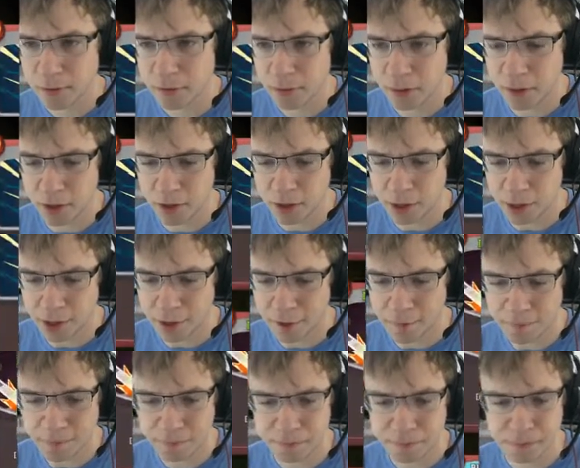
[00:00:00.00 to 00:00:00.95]

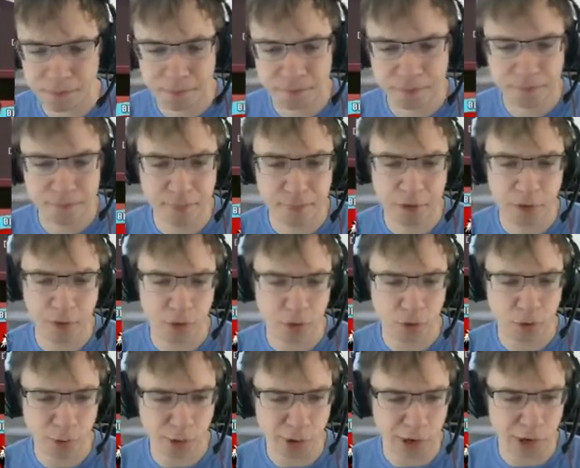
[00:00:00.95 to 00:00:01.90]
the
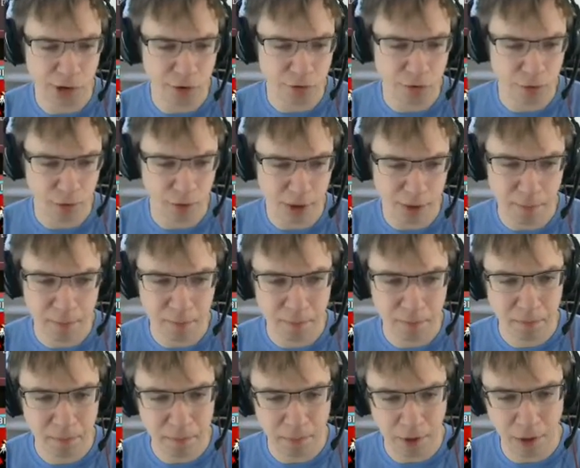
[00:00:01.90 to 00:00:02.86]
True Grit dream
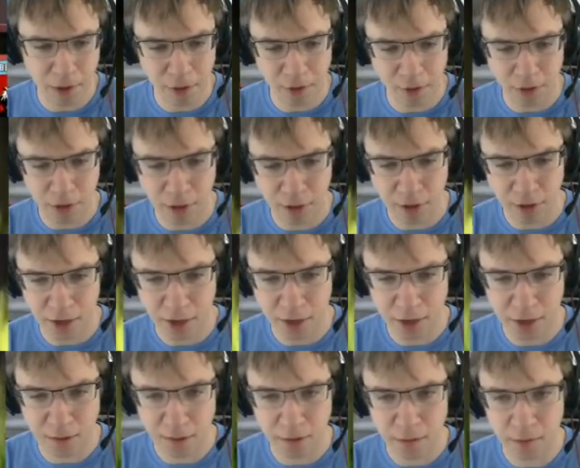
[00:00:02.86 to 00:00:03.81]
is going to
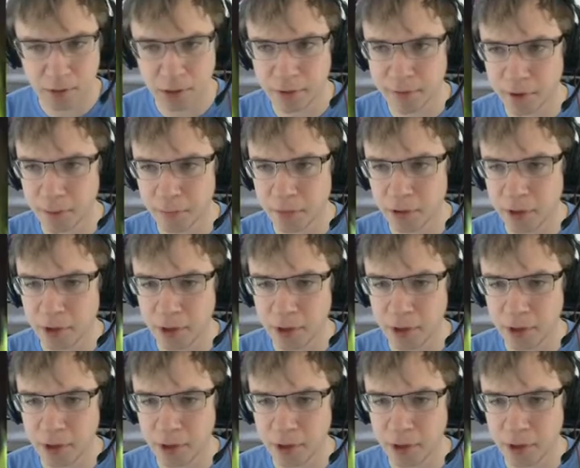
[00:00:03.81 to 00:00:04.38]
live up to